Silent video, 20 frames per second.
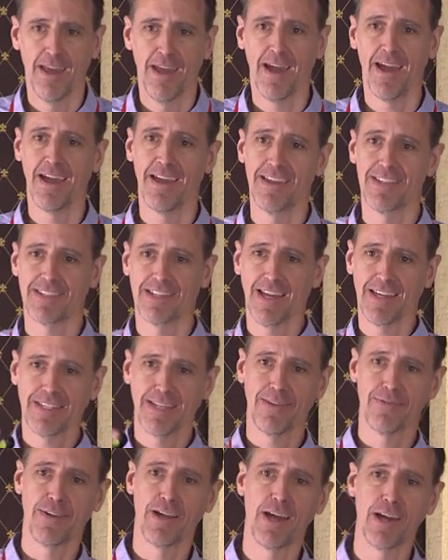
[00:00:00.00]
Uh, it's nice
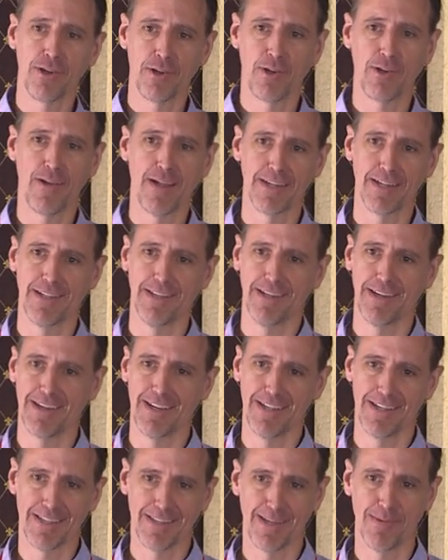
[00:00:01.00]
to have an autocorrect in the
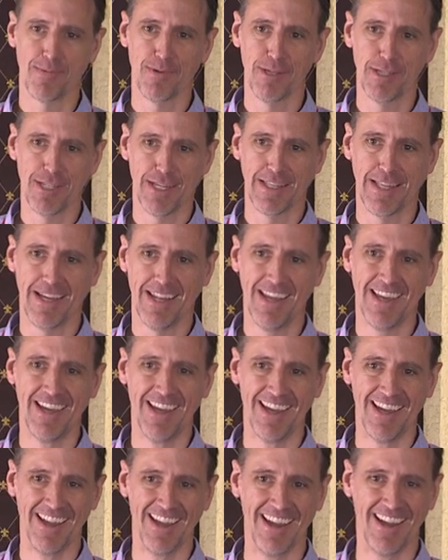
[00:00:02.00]
audience. I appreciate
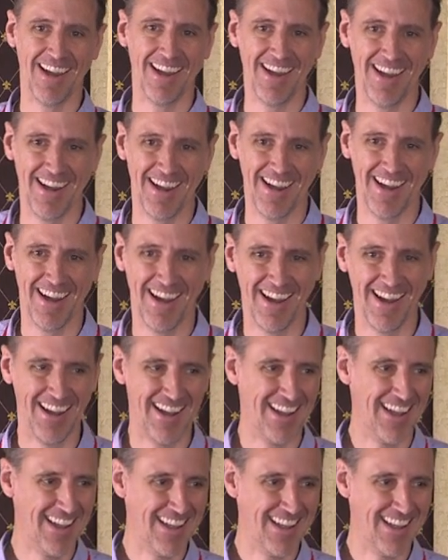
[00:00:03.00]
that.